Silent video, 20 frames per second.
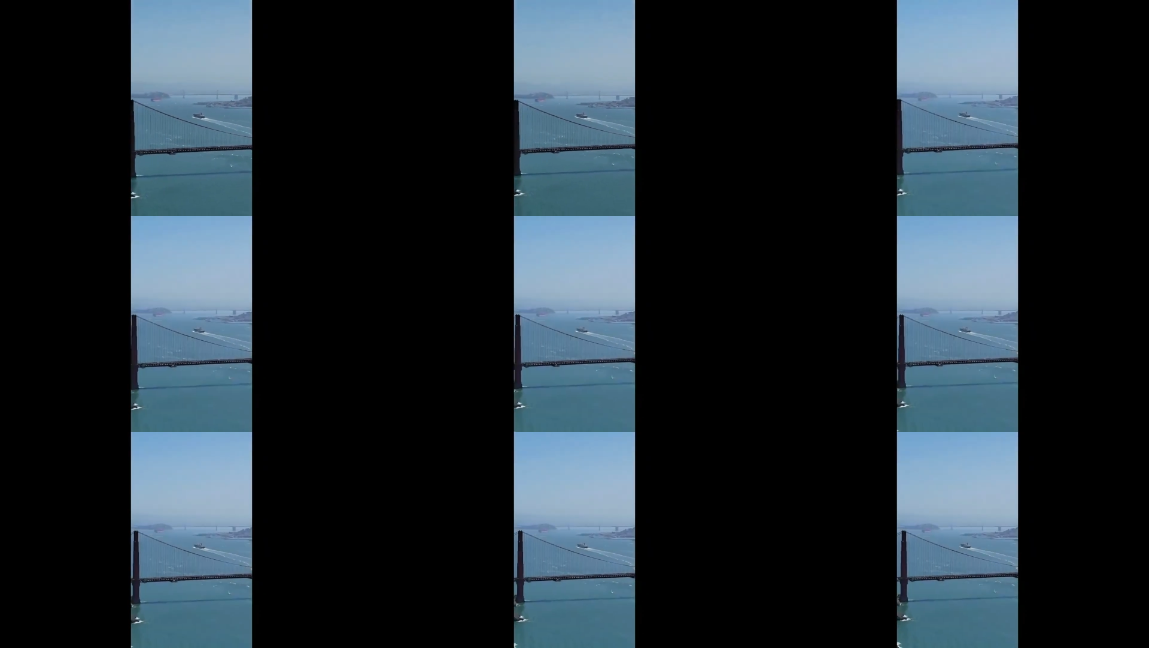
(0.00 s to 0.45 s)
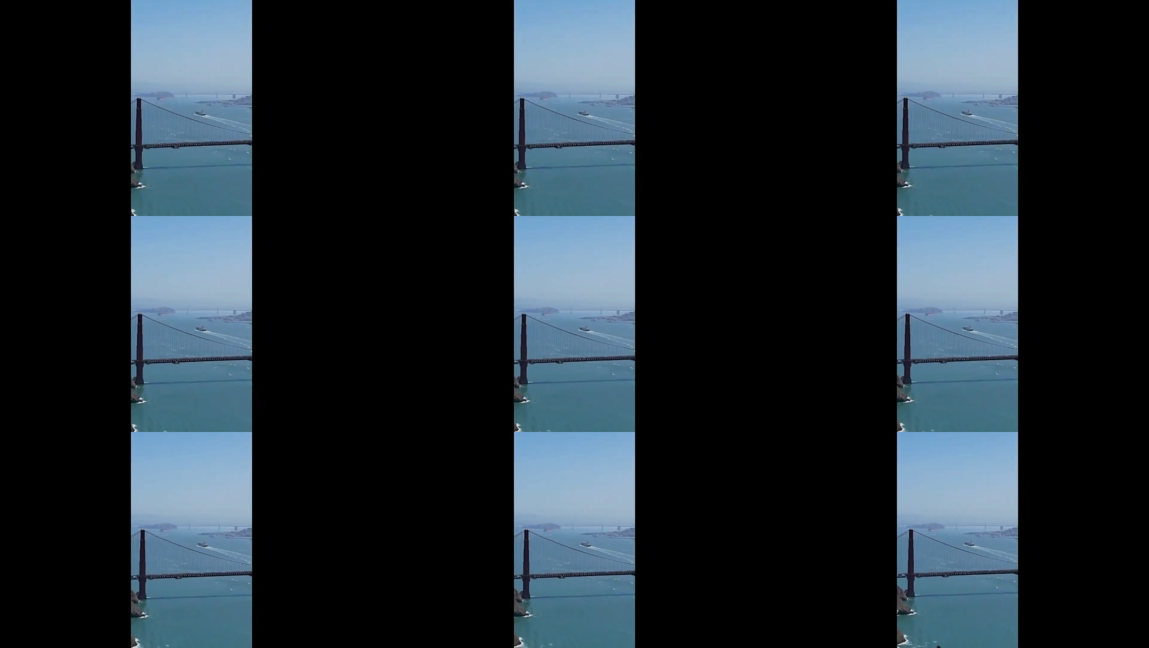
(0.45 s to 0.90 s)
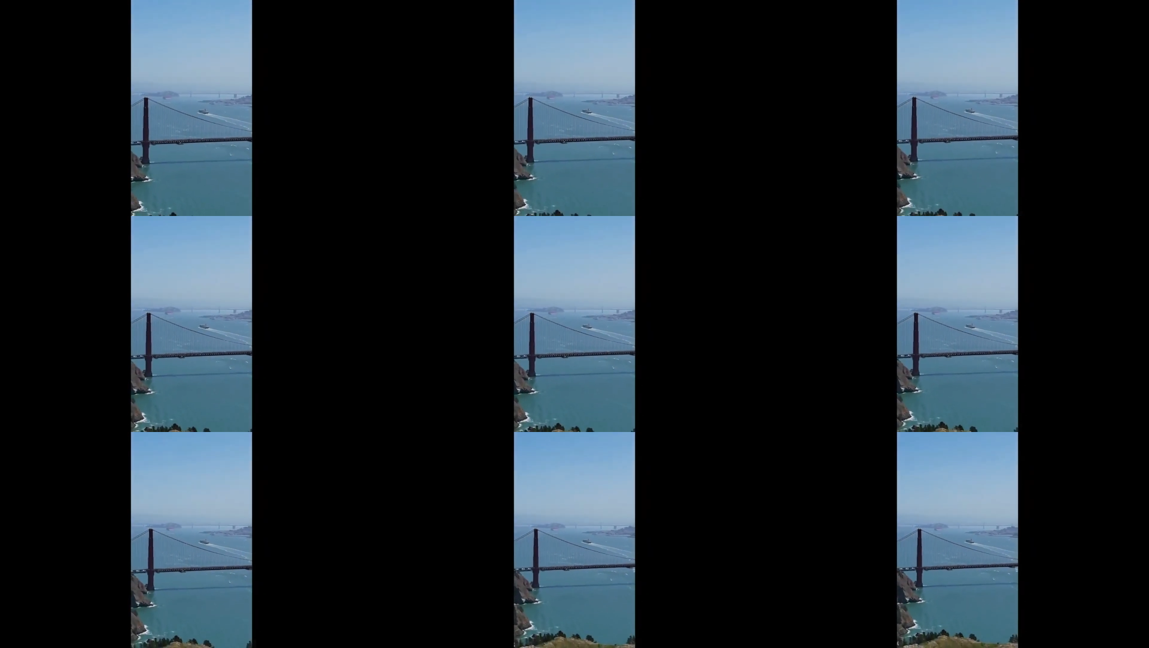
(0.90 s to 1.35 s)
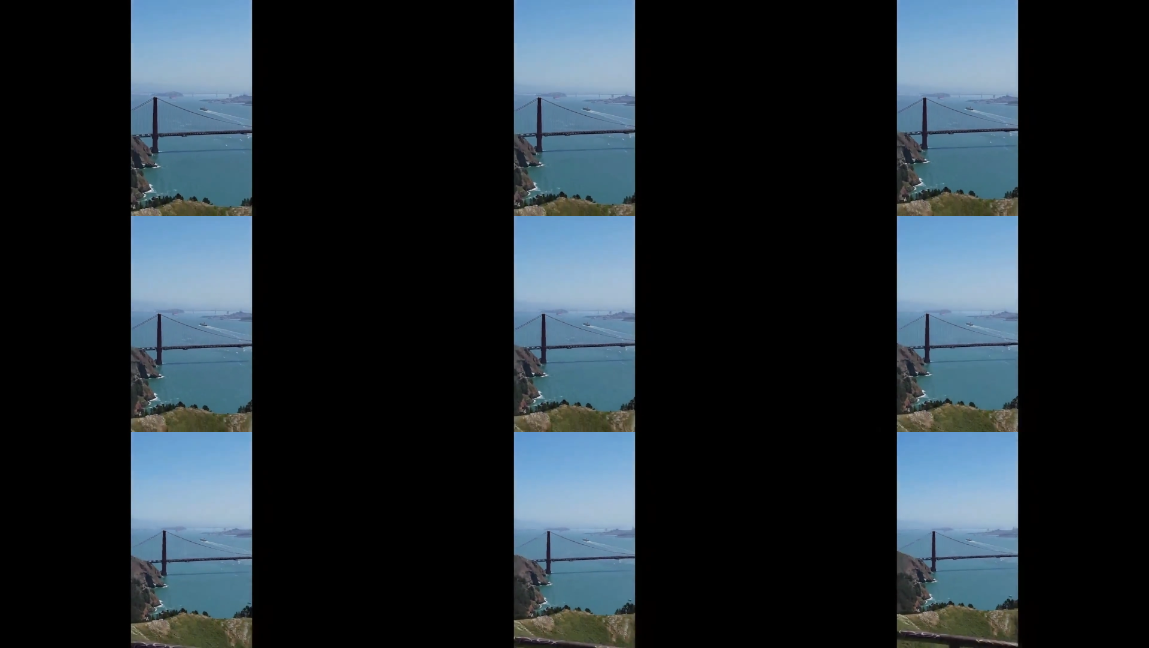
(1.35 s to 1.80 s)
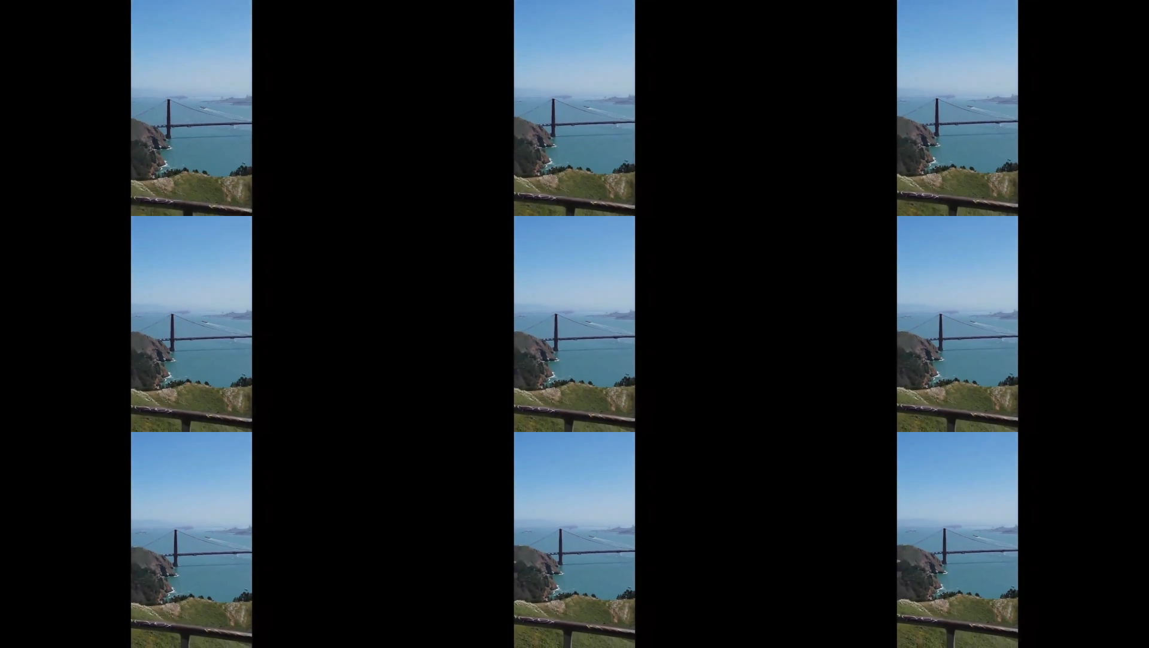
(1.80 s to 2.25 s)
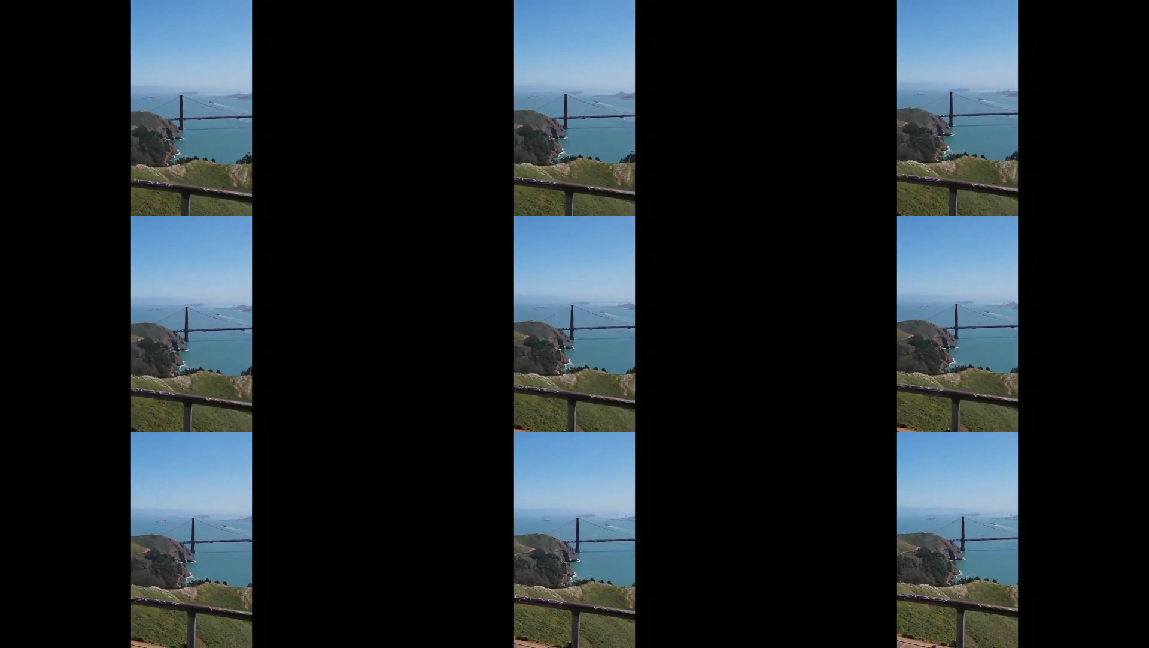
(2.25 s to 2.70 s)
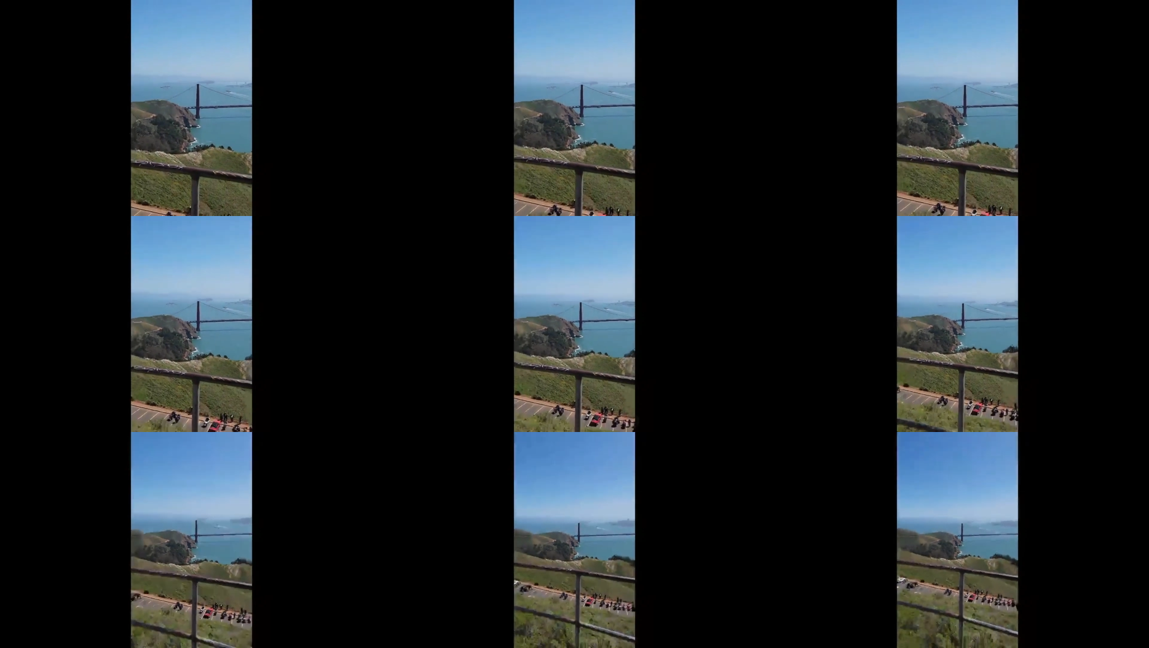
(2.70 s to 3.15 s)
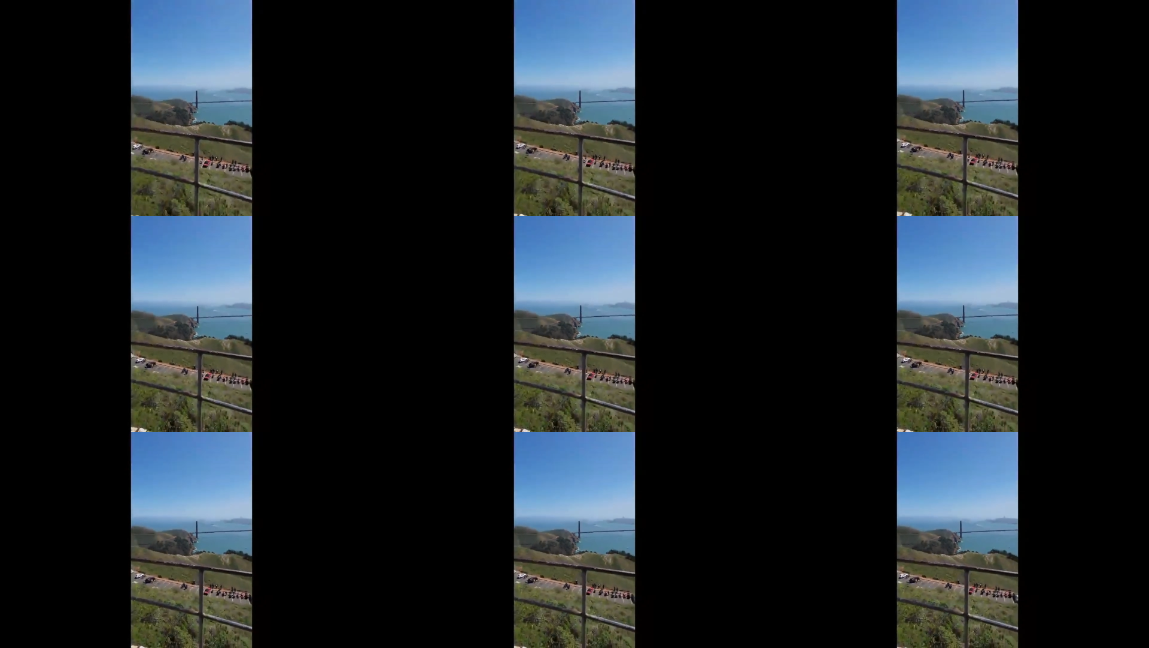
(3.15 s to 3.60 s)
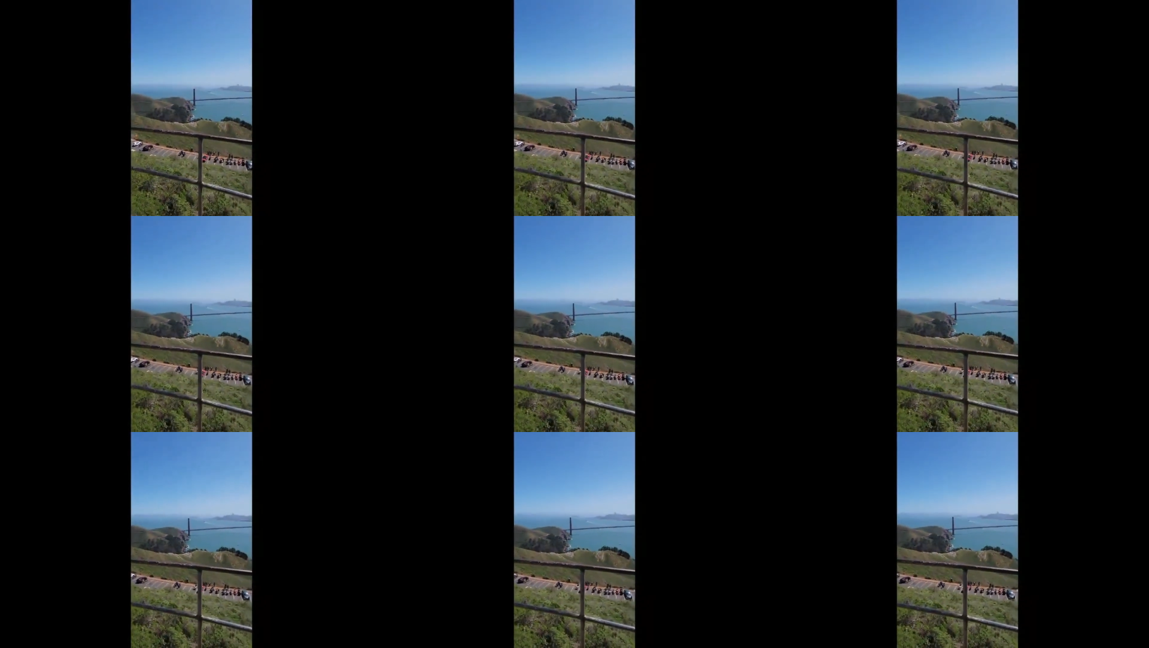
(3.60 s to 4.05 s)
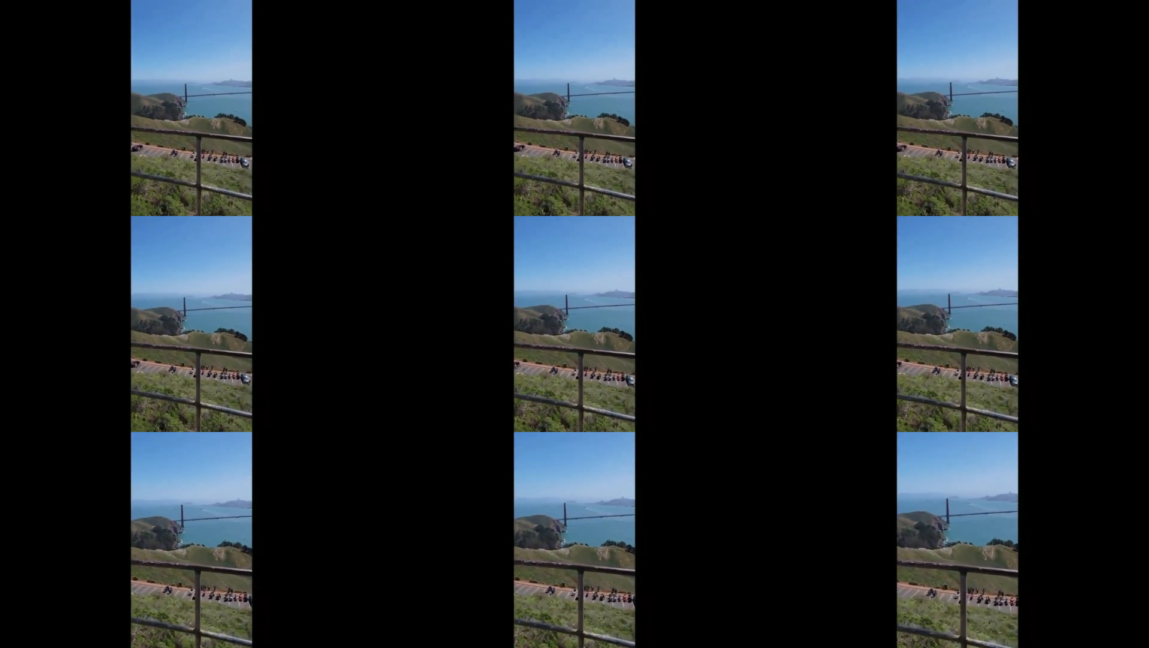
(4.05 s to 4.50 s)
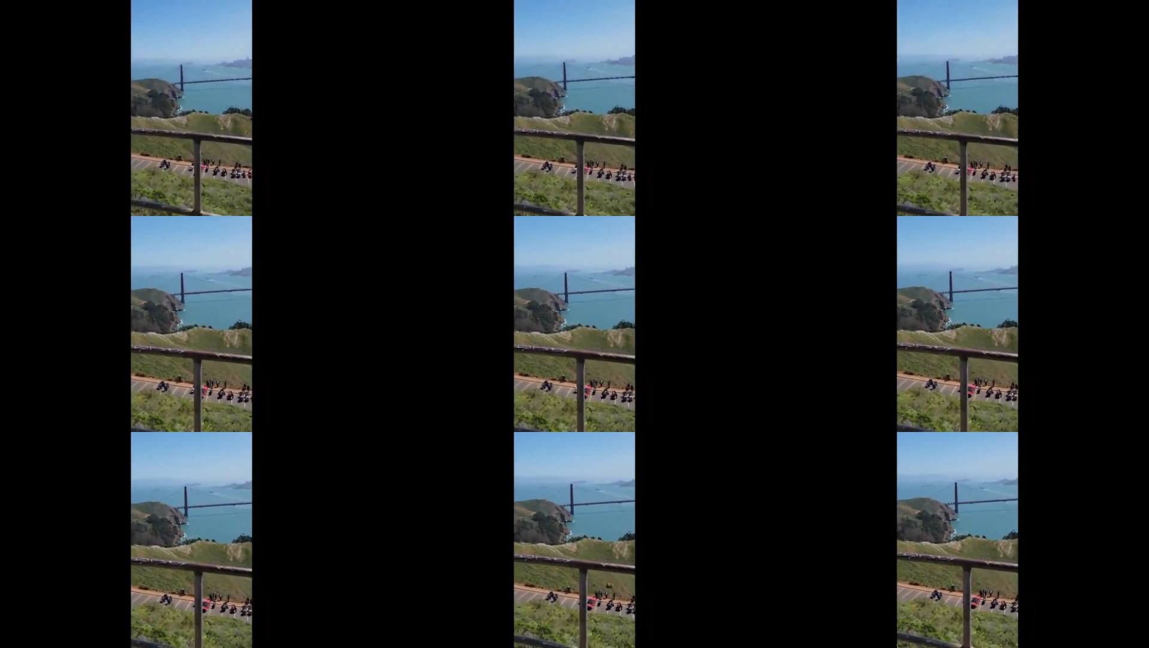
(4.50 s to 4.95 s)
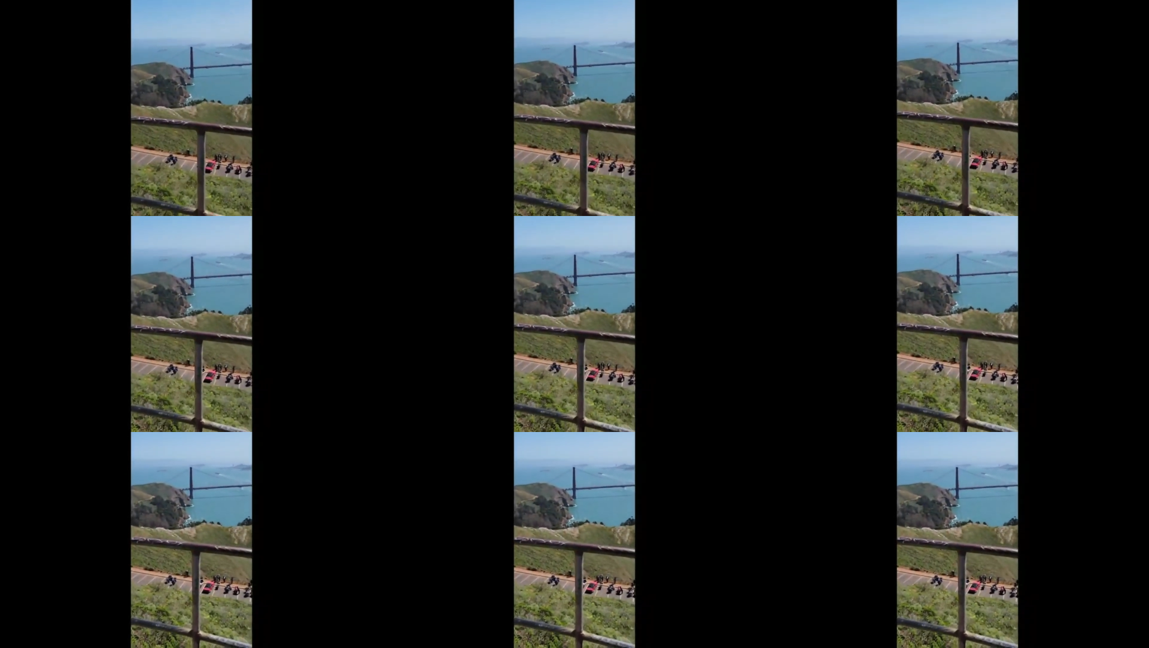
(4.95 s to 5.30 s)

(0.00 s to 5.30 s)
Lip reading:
No face is visible, so there are no lips to read.